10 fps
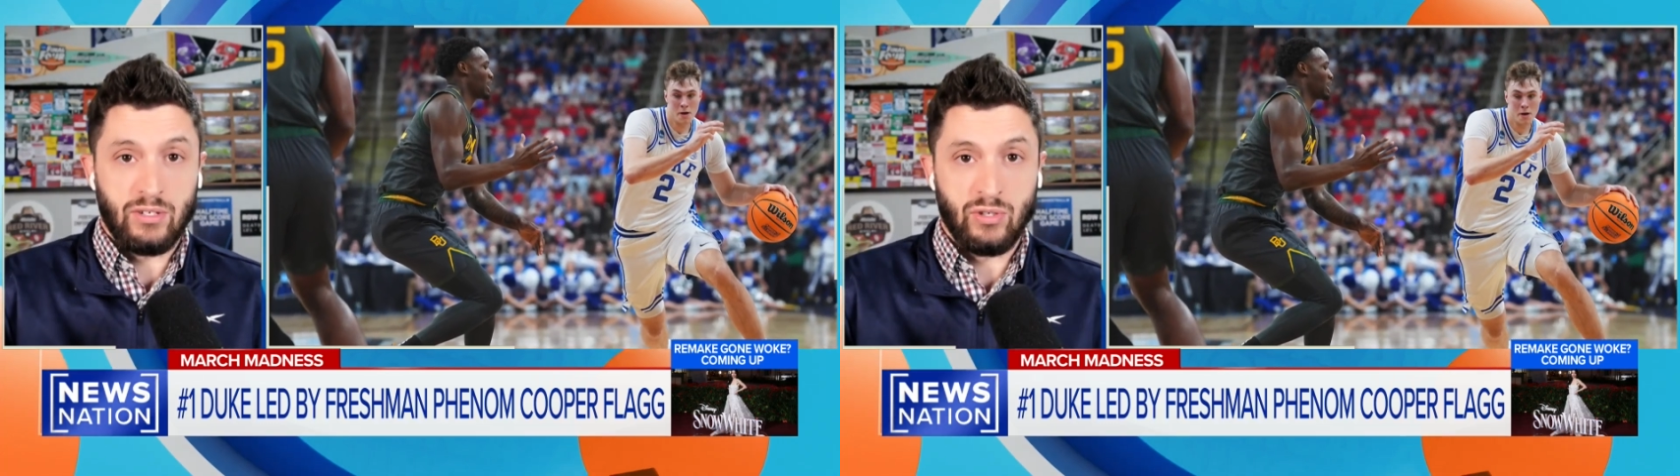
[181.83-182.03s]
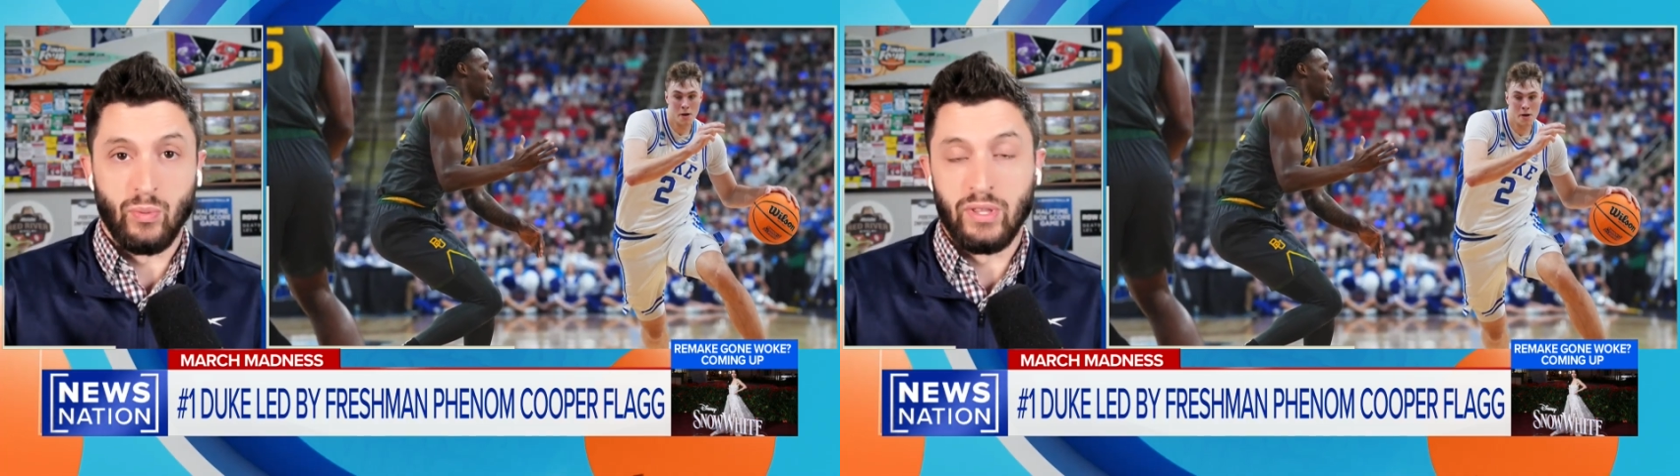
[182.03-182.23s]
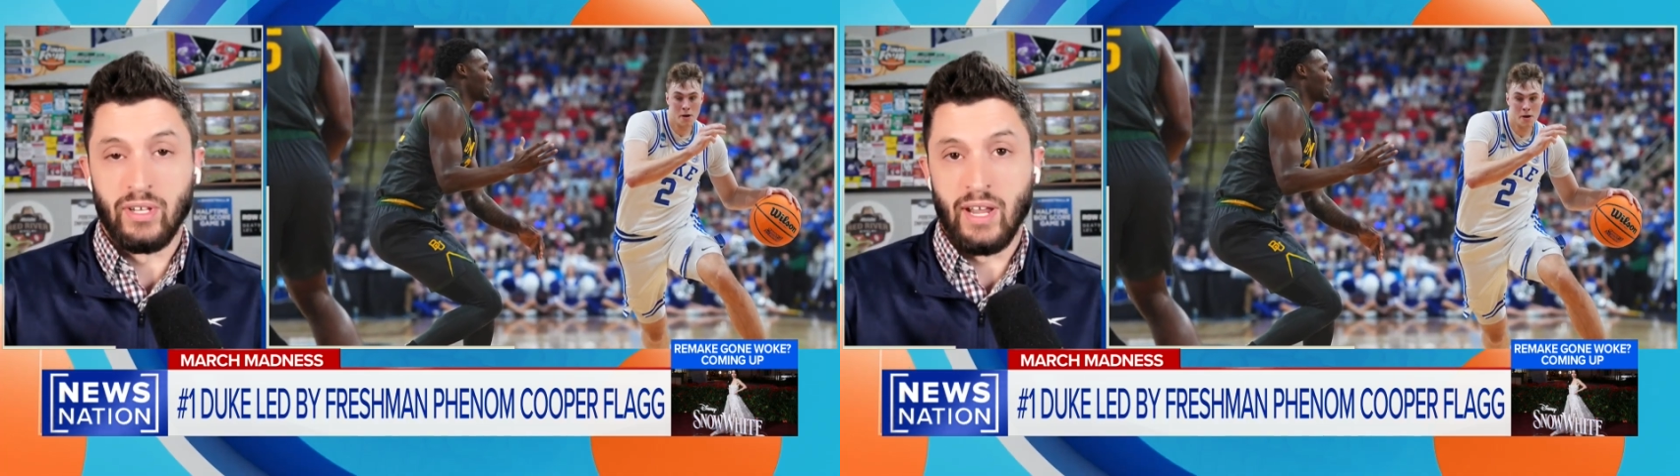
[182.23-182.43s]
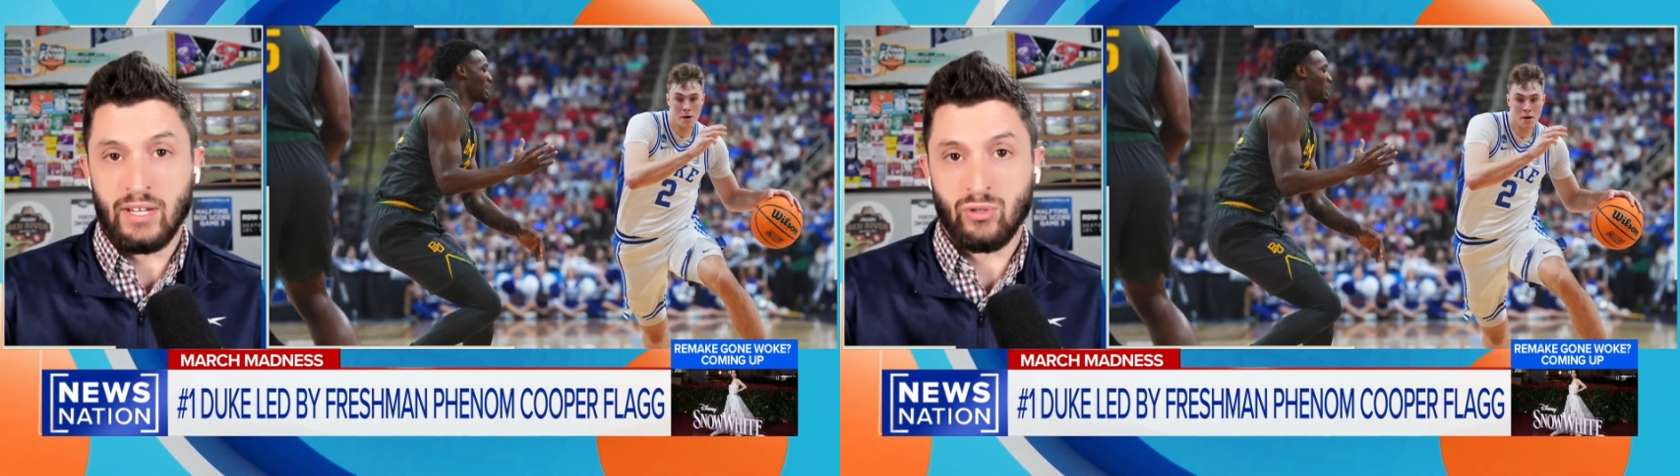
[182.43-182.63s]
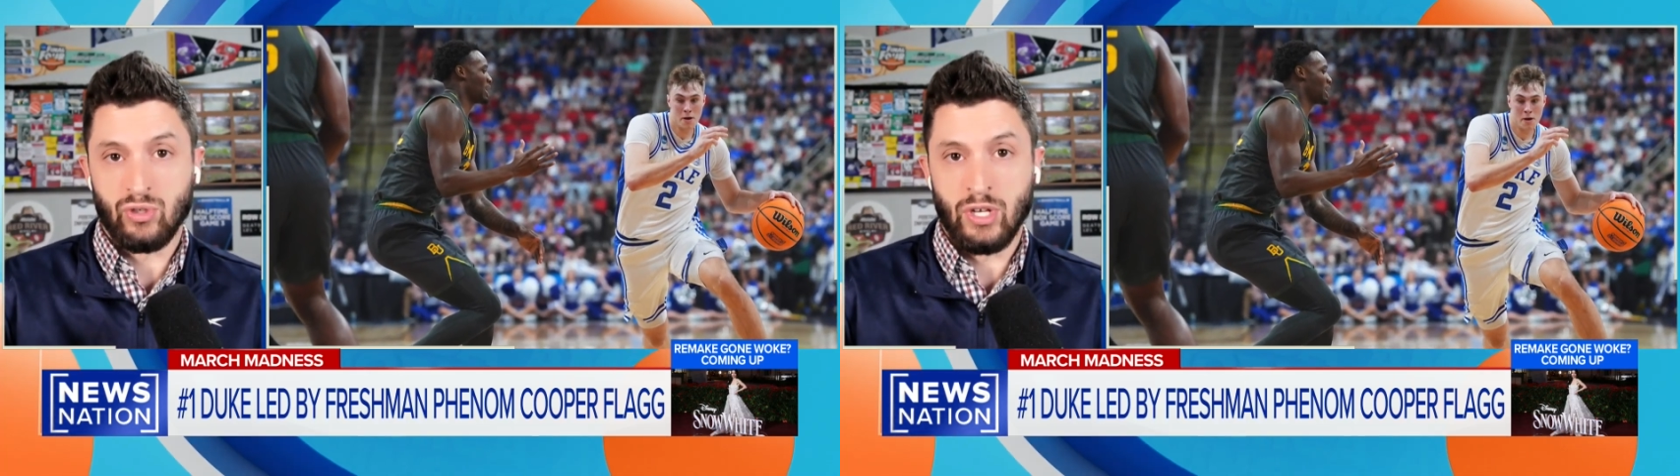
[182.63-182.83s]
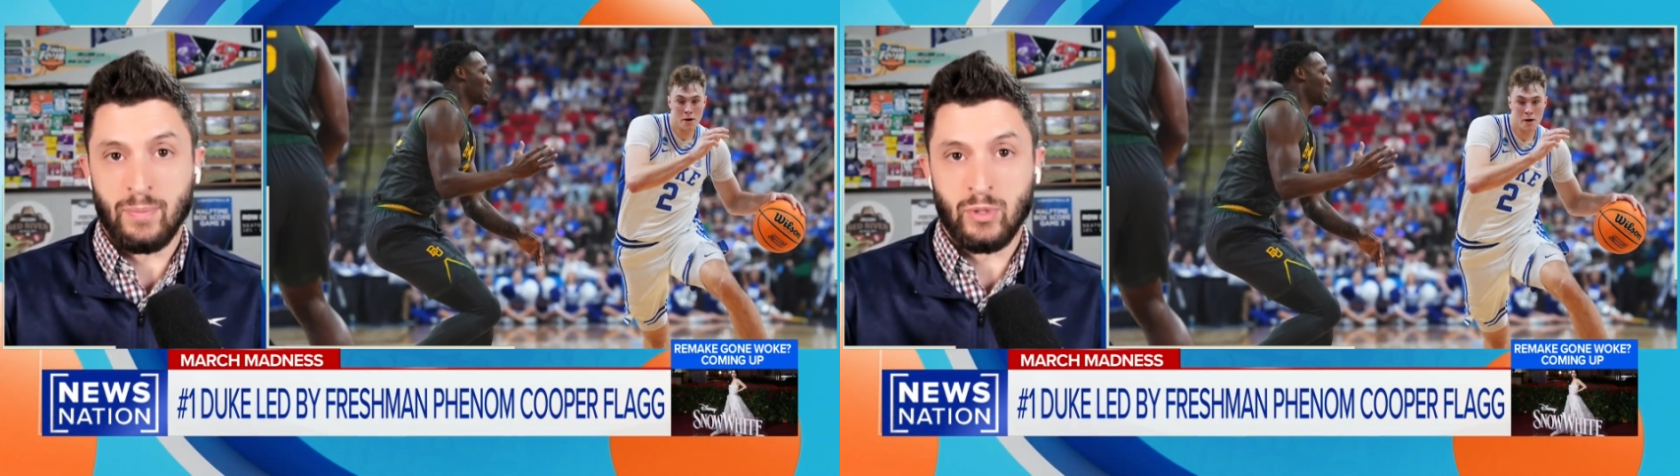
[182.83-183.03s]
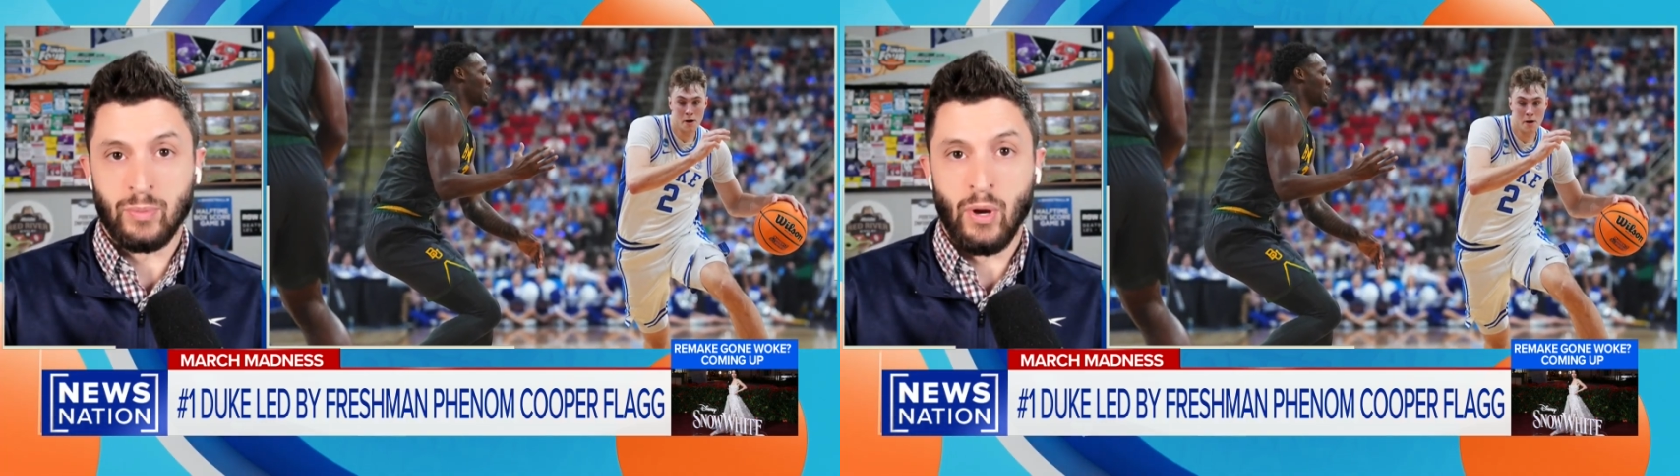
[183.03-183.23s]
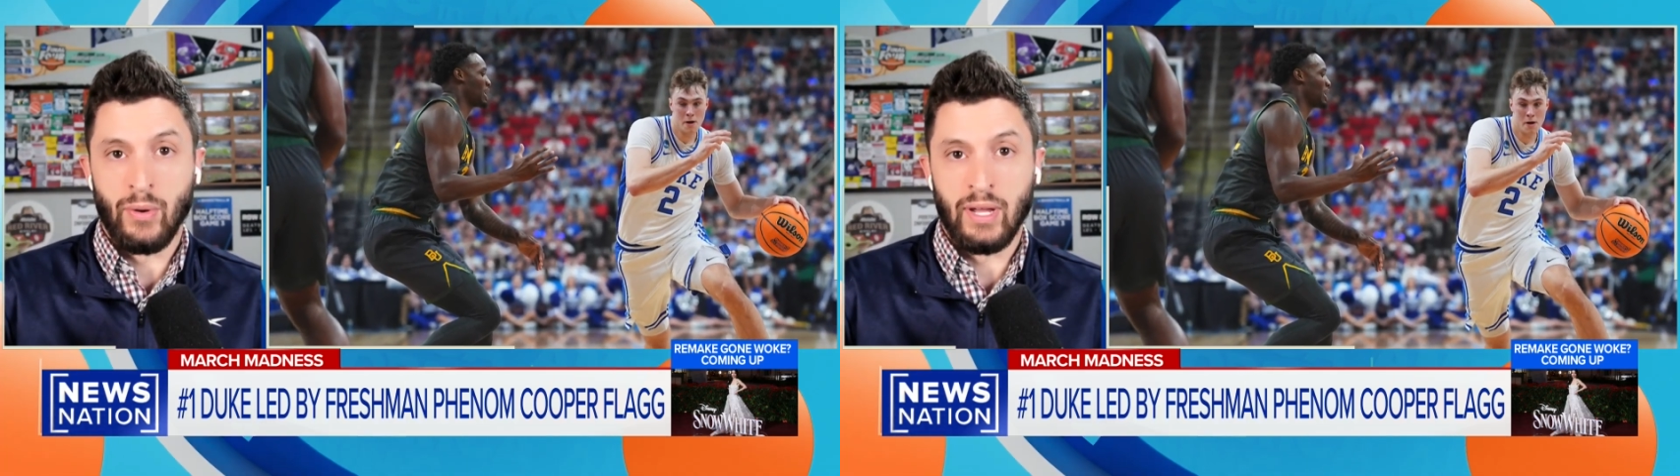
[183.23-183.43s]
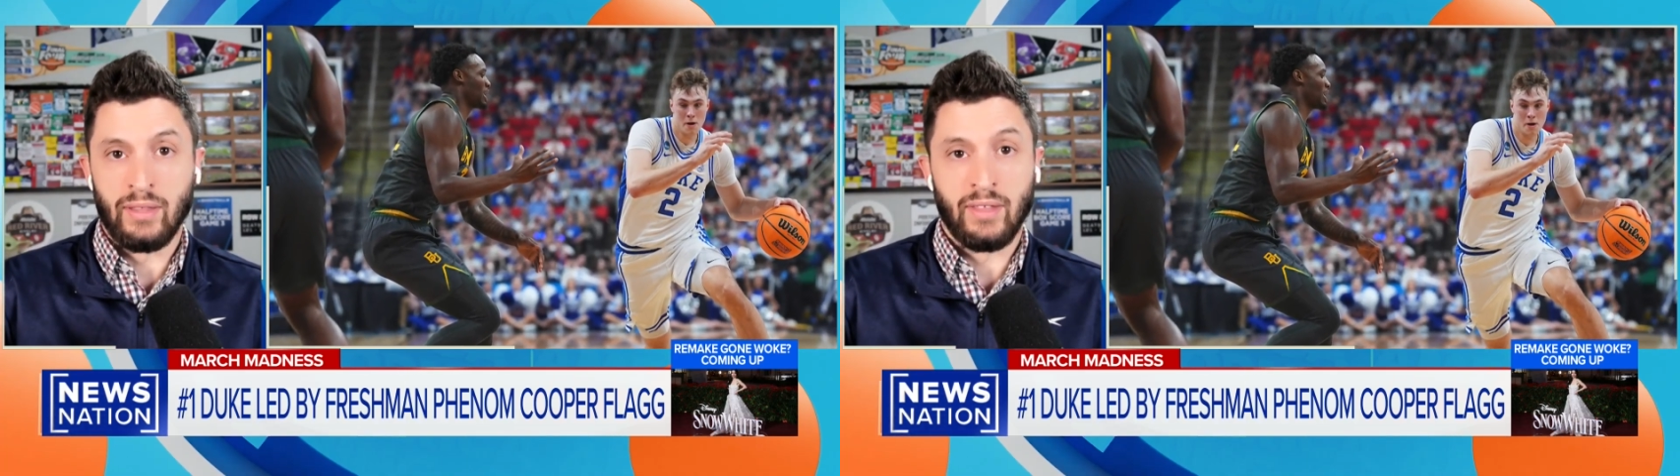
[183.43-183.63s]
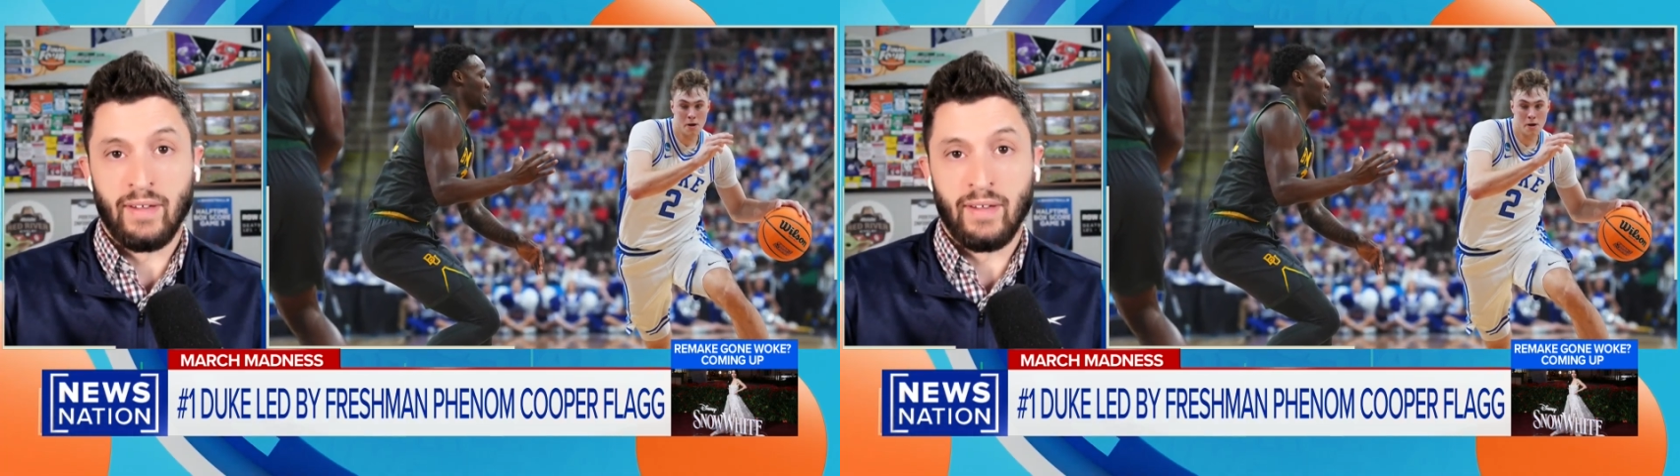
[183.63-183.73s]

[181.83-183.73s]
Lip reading: to win the national championship going in.